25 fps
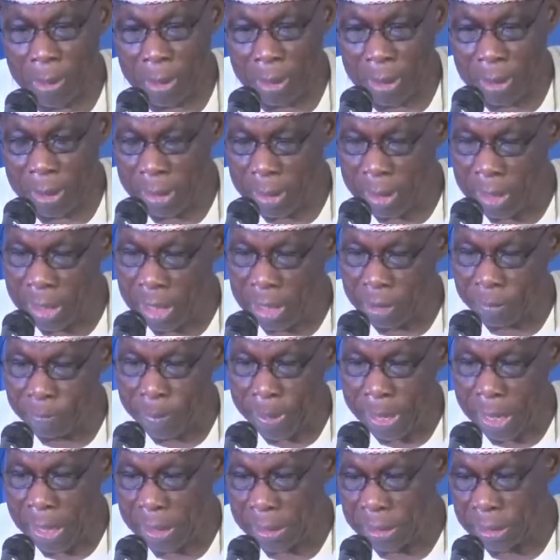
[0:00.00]
led
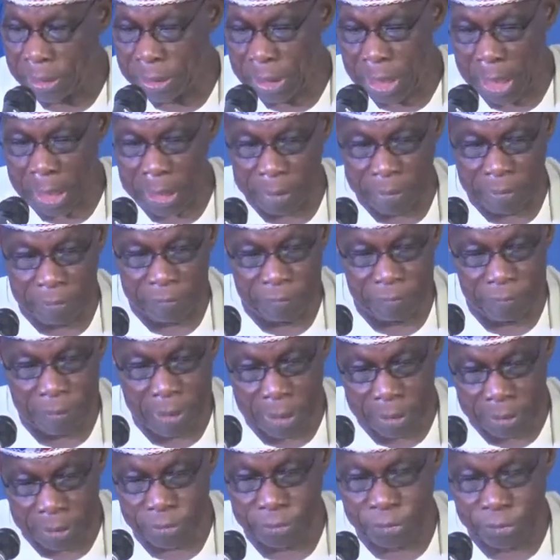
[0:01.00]
by Jack
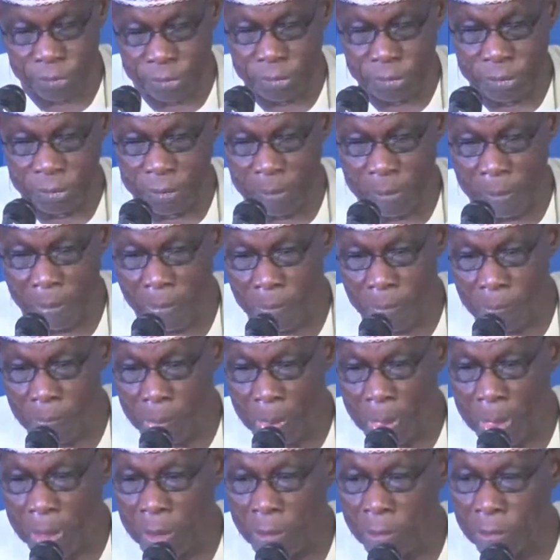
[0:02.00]
Farris.
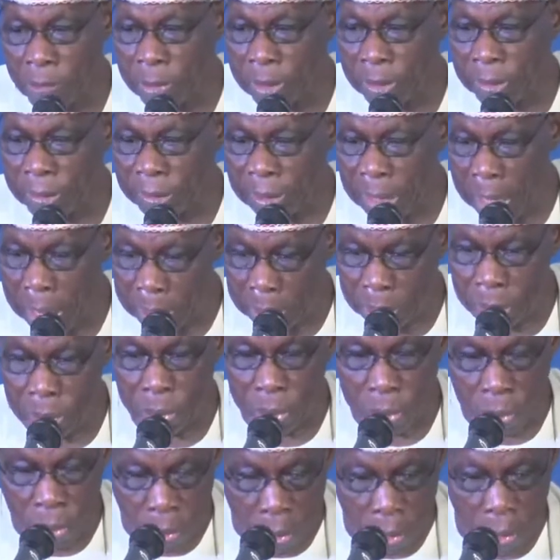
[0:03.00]
We thank
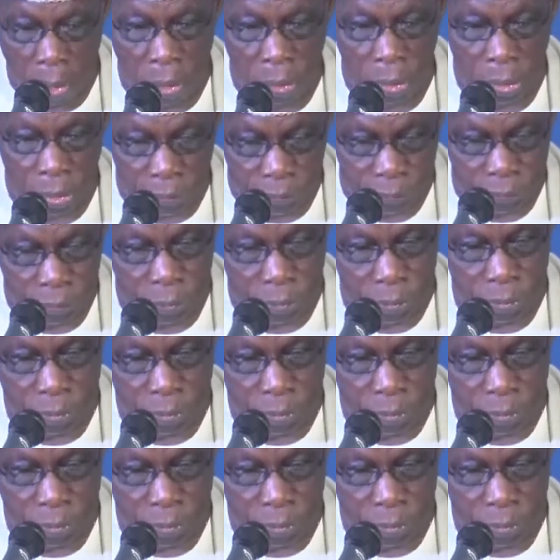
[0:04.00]
all of you